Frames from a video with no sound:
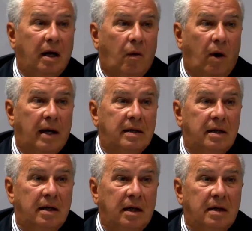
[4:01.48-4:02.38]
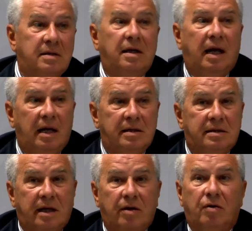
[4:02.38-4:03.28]
between those who want to use energy
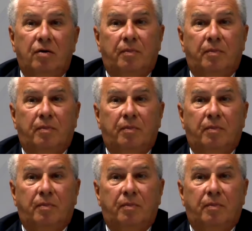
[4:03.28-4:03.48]
resources